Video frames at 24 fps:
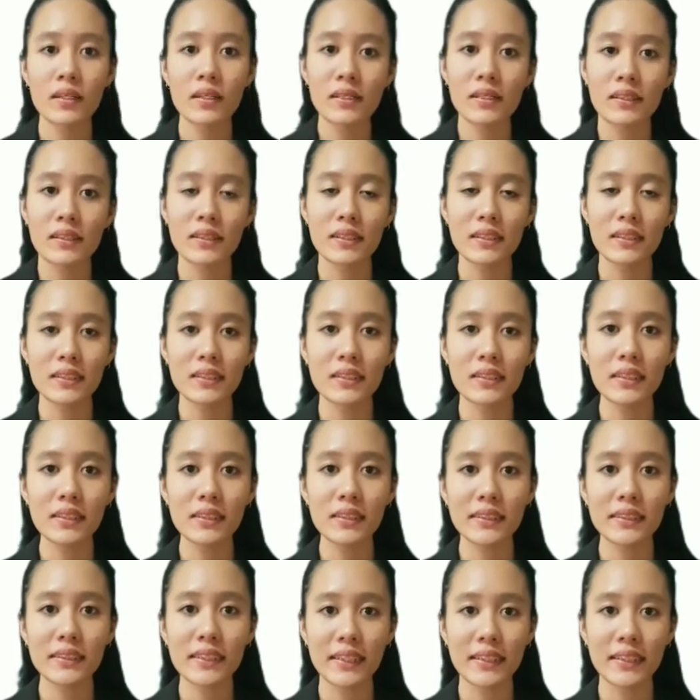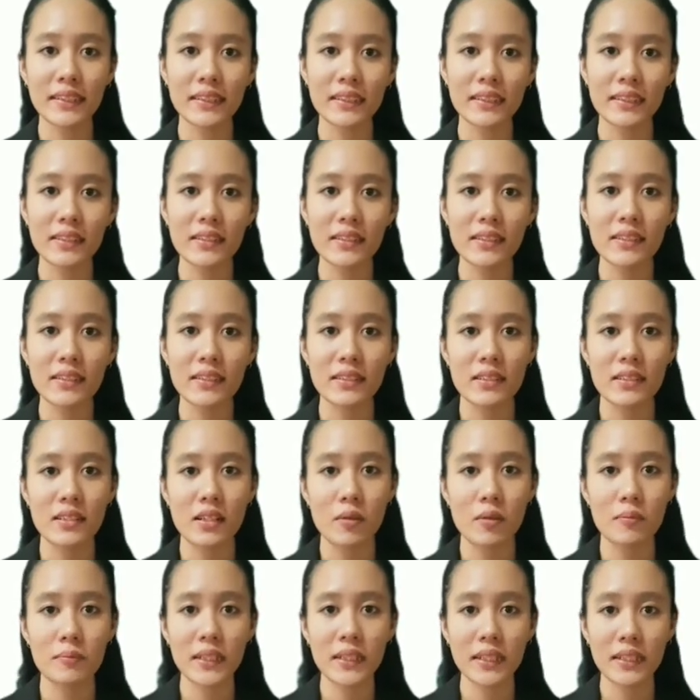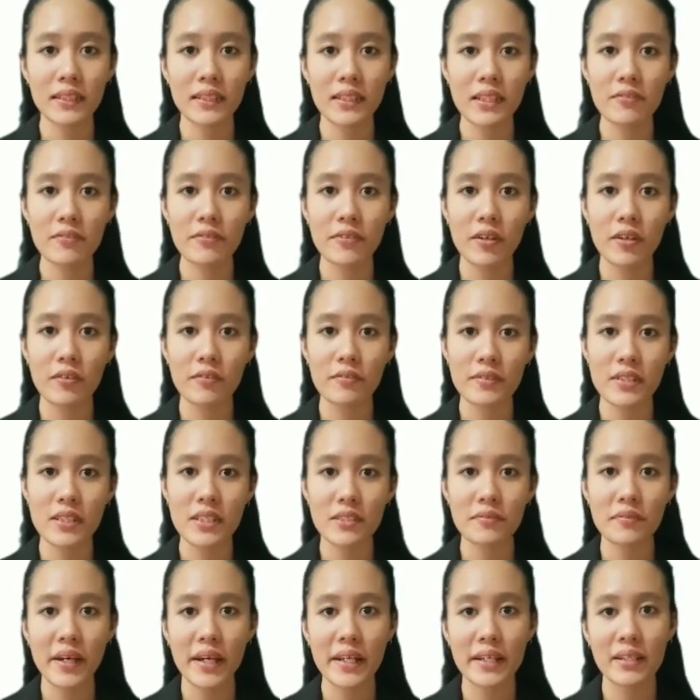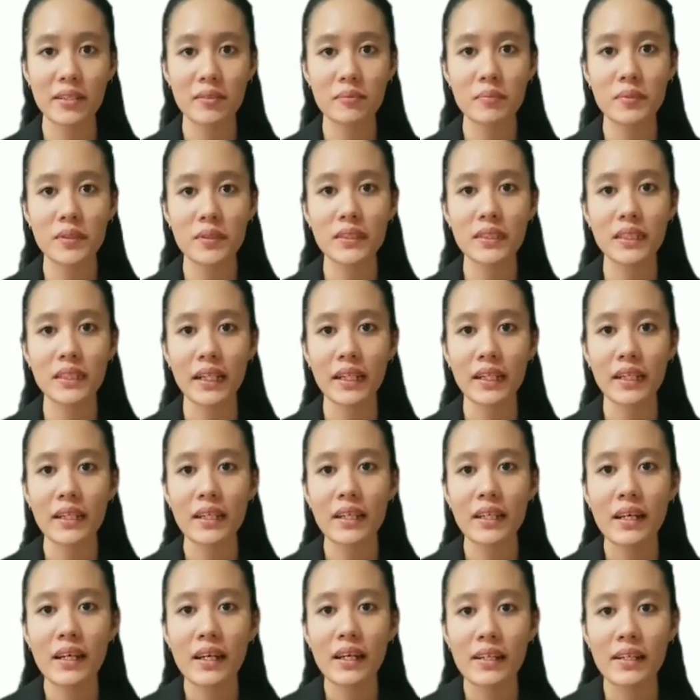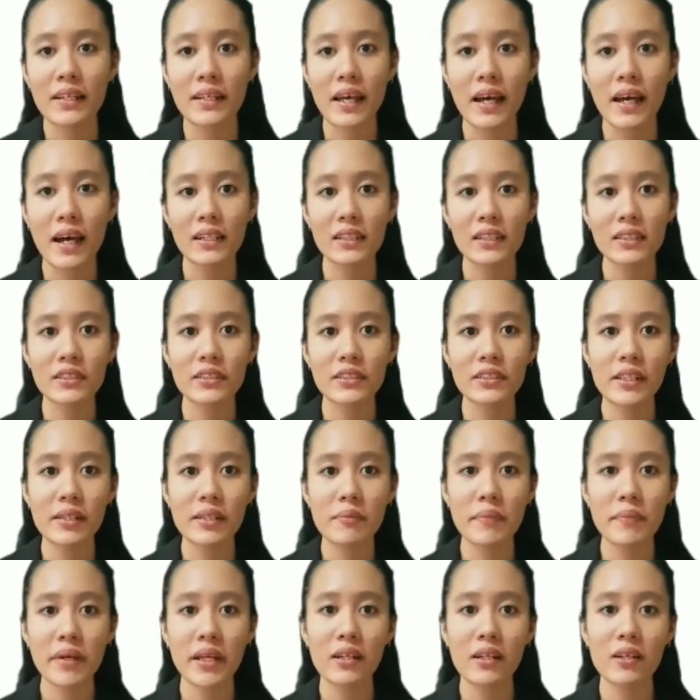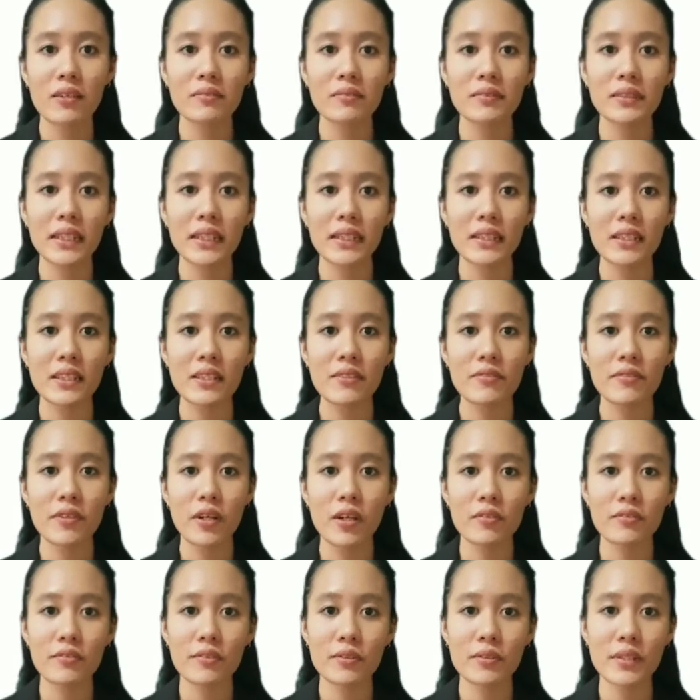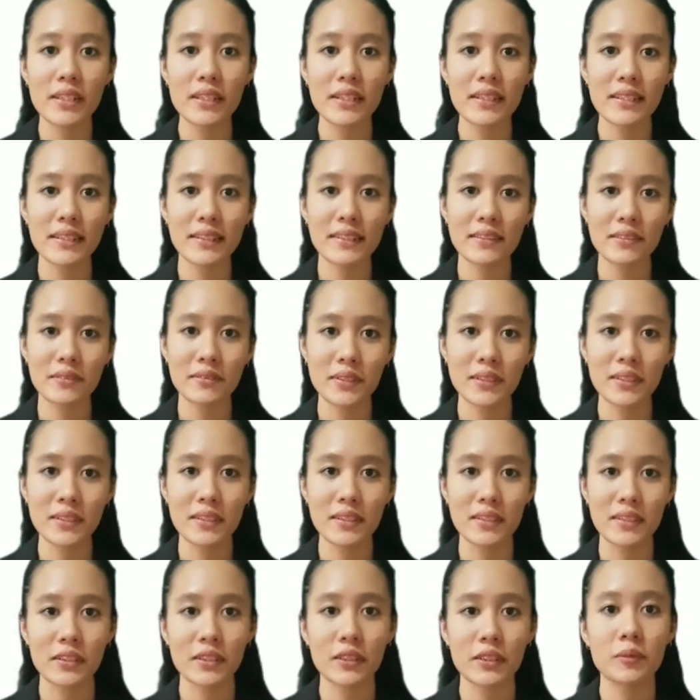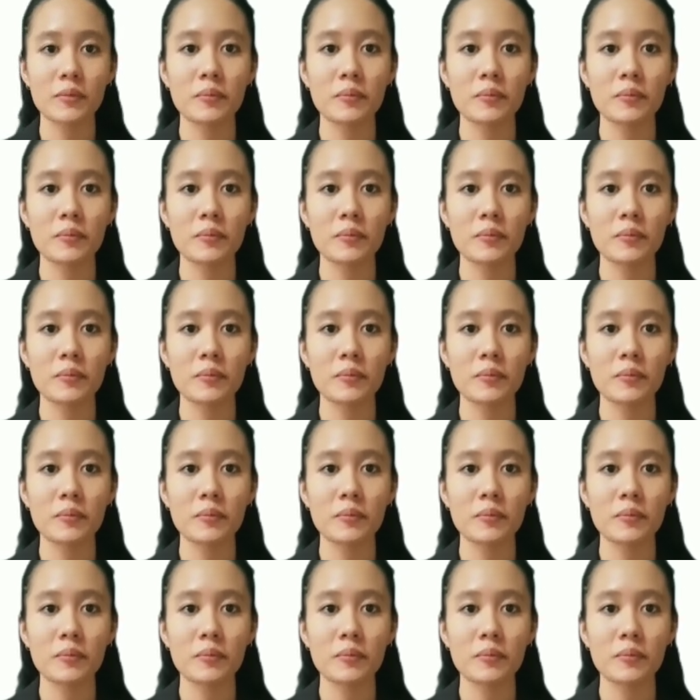The third section is the objective of this final project. There are three main objectives of doing this research.